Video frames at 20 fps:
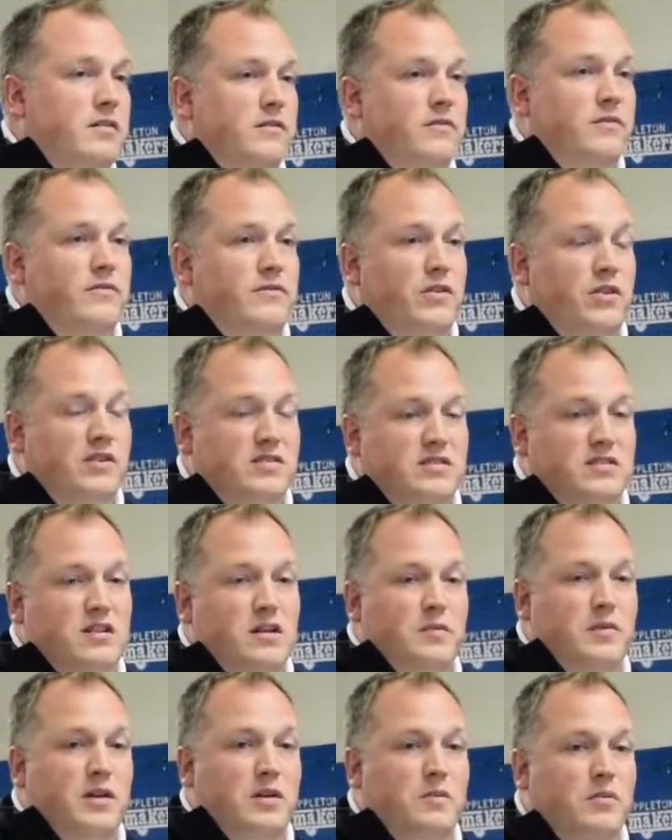for us to
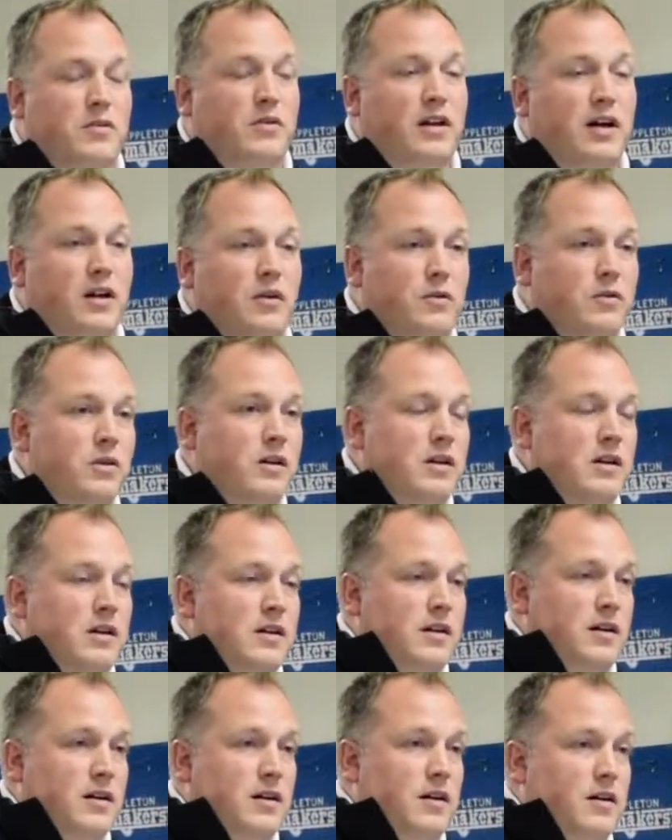come in and put out
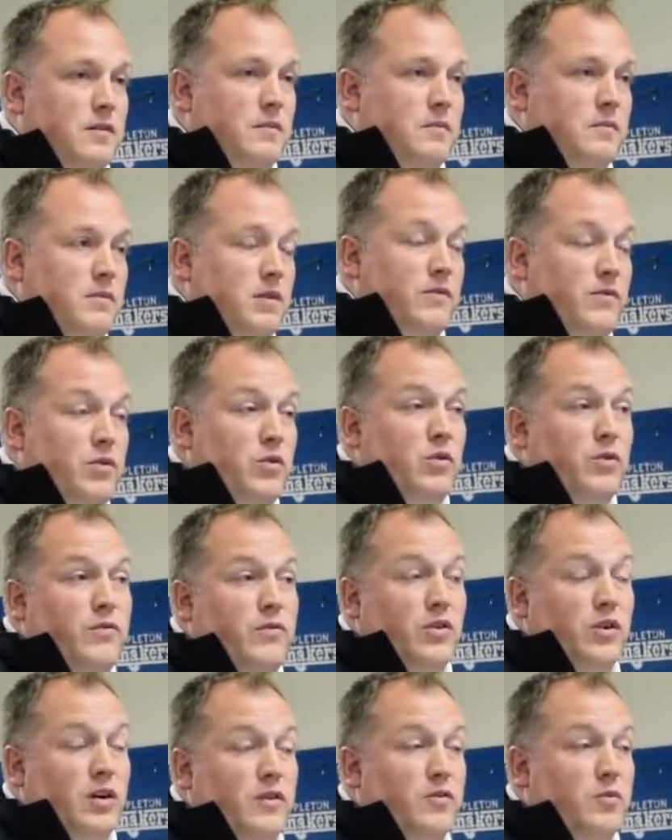if you don't
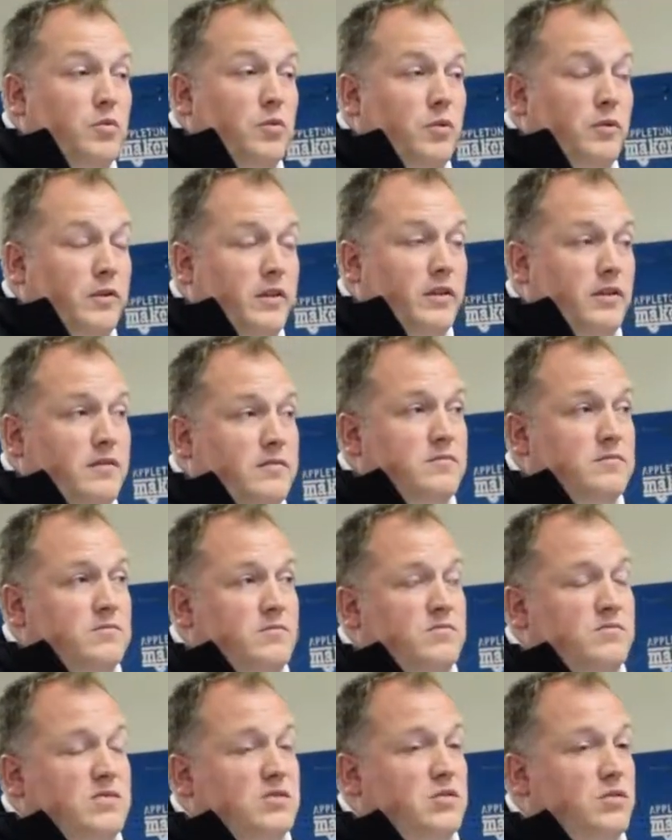feel comfortable with it.
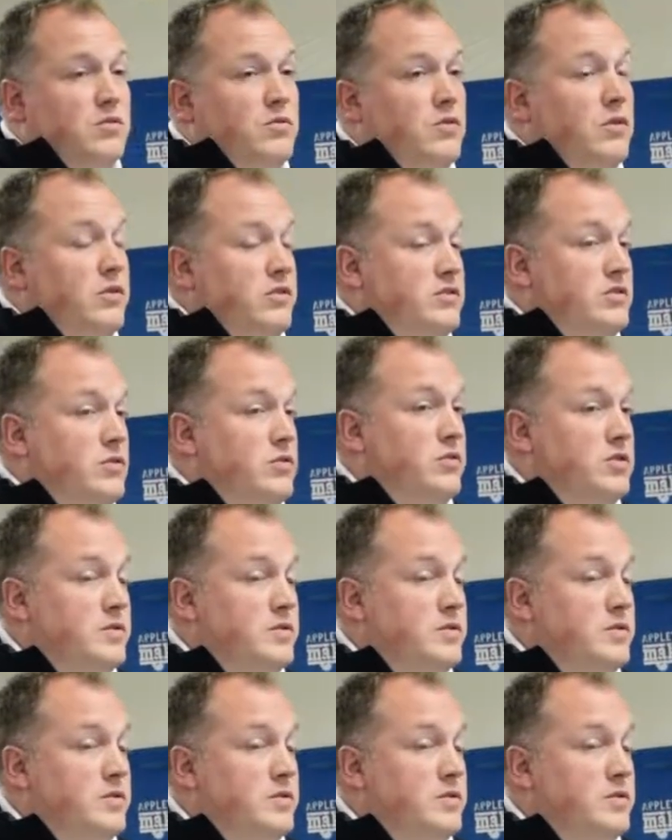So close the doors